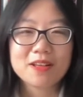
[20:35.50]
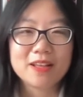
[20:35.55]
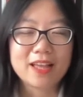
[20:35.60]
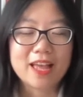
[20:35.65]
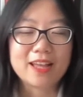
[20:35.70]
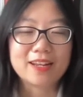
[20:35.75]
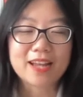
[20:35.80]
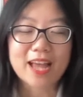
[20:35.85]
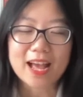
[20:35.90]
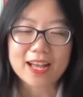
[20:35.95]

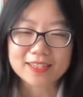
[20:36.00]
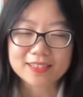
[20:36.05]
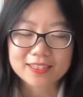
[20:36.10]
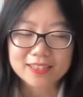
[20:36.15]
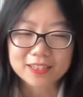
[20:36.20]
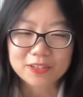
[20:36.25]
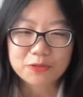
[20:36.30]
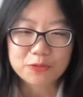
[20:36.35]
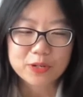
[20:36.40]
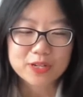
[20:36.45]
And as
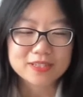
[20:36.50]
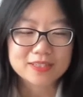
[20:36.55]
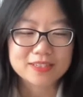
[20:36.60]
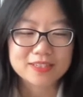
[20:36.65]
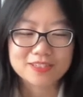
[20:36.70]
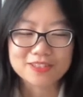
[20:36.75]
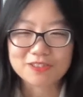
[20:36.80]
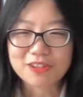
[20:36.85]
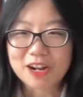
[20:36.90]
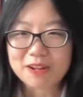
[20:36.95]
he was
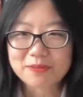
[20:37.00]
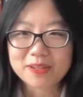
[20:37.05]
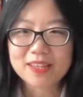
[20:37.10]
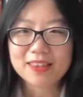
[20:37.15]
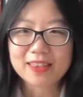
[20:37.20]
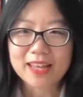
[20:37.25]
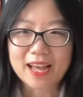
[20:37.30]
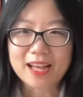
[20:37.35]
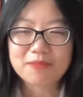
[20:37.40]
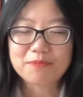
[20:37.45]

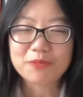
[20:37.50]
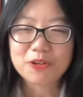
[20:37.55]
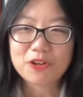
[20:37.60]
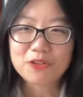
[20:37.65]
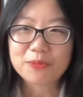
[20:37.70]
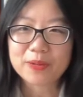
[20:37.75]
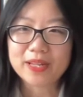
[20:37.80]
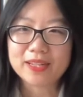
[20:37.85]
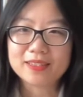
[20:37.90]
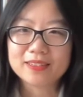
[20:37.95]
describing that
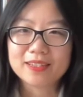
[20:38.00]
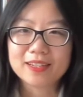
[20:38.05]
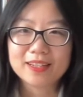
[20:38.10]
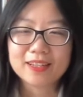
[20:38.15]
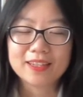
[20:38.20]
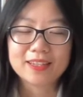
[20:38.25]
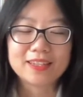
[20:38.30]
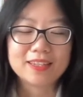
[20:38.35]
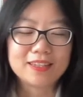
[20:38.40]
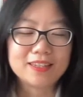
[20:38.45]
moment,
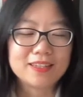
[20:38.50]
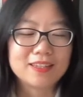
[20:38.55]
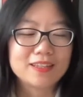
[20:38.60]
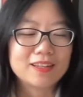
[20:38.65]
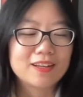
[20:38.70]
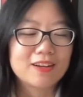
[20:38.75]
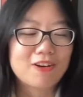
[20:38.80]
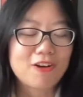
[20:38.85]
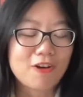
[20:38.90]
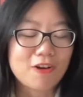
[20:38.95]

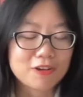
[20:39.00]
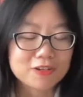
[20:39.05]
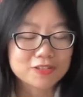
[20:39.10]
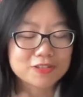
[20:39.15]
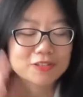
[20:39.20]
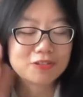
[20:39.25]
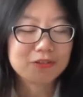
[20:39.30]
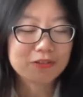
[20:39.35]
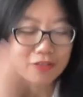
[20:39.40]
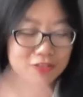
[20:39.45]
he
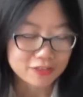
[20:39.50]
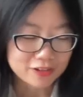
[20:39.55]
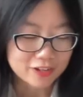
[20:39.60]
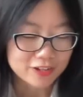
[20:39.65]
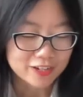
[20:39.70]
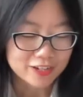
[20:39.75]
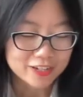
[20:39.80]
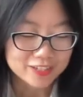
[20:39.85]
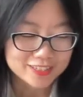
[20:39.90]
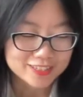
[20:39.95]
also
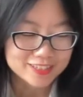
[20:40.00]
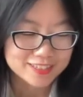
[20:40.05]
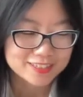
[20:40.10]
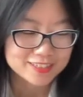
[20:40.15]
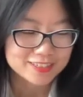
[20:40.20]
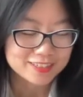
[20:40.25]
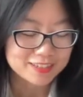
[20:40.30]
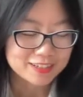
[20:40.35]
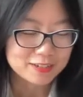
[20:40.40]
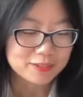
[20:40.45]
thought
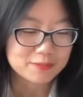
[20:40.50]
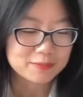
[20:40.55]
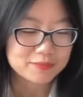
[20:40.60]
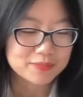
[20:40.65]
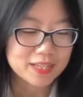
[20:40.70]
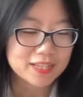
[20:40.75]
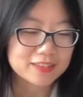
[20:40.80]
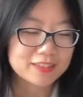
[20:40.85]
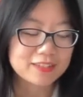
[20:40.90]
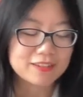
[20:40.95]

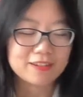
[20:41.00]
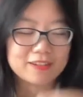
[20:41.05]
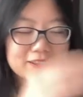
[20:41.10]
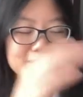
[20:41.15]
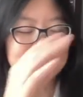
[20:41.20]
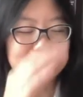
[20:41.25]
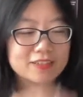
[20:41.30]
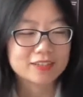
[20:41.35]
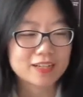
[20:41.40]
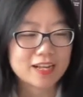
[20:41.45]
um, that the
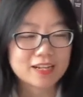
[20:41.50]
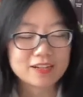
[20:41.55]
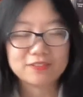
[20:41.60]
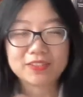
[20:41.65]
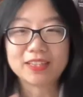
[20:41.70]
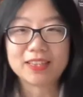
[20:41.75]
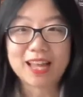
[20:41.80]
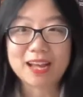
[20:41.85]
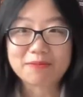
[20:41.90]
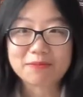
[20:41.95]
author kind of
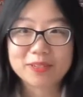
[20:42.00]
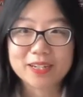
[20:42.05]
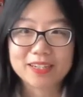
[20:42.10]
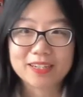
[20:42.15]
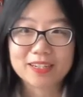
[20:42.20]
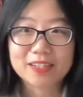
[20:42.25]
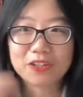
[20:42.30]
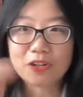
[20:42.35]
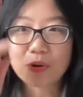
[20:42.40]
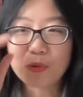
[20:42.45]

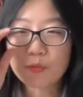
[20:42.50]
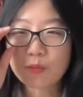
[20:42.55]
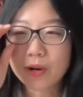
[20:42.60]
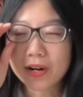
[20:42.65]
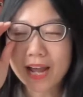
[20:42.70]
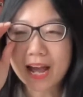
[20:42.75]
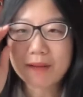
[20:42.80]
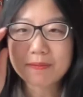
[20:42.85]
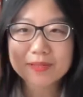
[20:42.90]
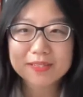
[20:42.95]
elaborated, you know,
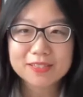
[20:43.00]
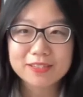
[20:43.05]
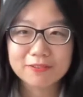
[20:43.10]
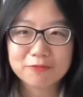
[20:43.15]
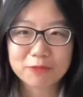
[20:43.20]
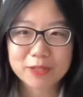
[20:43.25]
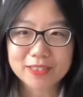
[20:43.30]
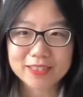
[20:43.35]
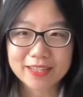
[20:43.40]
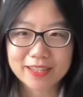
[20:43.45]
what happens
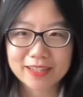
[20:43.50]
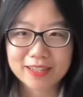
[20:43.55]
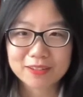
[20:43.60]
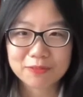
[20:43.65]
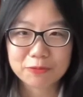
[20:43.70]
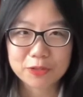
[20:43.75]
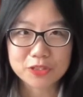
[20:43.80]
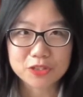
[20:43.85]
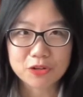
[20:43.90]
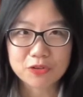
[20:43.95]
if one day
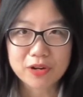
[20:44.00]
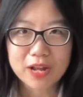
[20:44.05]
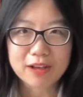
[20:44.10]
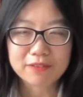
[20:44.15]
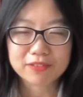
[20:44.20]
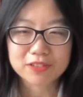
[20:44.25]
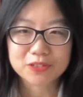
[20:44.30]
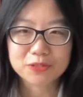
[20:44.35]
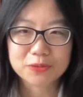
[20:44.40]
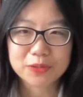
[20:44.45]
we don't
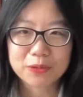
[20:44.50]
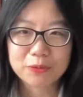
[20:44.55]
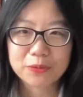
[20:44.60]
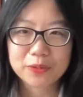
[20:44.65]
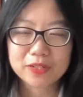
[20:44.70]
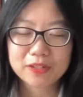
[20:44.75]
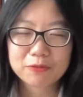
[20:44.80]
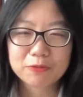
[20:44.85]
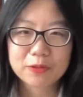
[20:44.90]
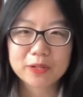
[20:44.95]
have this queen?
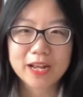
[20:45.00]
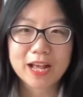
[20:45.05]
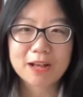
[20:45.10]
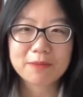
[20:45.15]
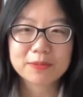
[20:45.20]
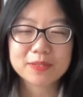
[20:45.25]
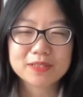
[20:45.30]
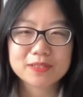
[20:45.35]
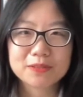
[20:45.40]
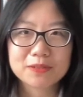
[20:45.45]
What, it, what
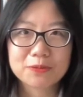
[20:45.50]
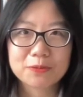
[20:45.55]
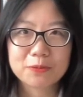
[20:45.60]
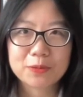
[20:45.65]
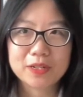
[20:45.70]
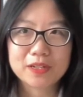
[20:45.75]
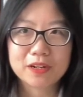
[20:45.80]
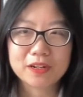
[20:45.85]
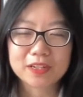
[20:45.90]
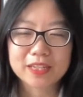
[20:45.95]
happens
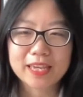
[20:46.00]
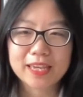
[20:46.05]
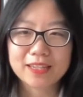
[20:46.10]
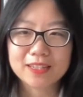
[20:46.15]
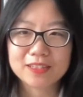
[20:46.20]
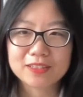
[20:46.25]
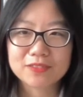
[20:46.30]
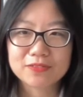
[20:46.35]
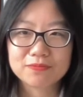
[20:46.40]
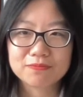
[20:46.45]
when our
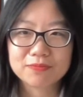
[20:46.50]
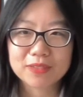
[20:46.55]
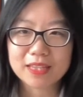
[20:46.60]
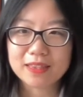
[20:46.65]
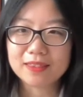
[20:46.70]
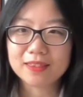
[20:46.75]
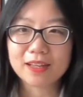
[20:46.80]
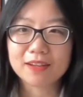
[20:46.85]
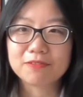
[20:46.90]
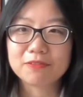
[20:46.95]
king is
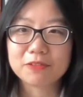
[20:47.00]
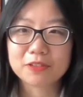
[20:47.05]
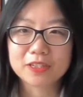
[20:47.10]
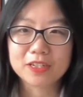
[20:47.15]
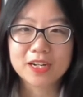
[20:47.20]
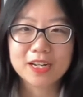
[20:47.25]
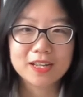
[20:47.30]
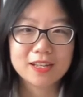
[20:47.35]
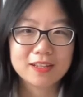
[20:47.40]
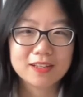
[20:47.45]
in love or
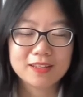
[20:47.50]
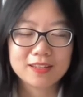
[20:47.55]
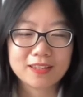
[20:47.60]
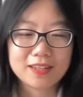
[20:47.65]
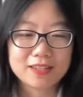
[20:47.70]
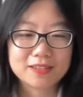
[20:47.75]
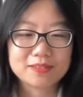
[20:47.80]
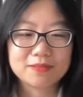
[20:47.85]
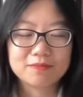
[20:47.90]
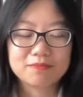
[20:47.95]

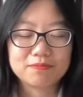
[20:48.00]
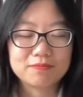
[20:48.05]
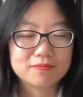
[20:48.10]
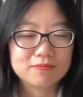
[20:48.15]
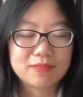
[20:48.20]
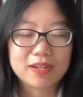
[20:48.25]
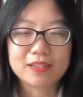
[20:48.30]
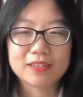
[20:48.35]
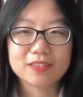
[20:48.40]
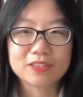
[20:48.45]
is
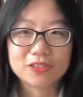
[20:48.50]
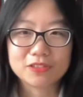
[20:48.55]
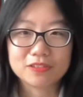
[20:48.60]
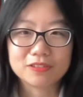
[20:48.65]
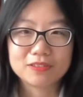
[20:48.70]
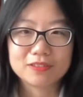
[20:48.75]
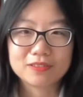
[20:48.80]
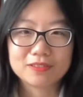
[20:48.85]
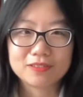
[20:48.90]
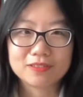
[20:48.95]
married
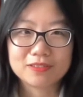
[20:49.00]
to